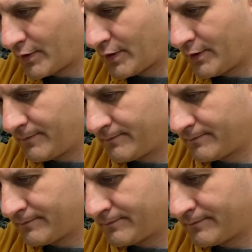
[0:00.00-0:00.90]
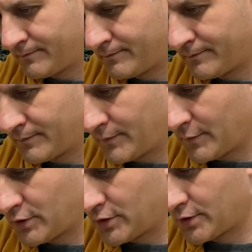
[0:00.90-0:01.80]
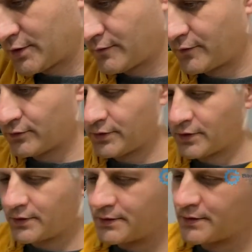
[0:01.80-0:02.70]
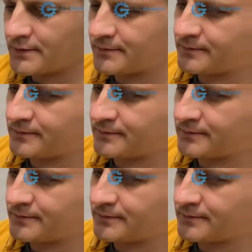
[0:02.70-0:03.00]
Okay, just a few turns.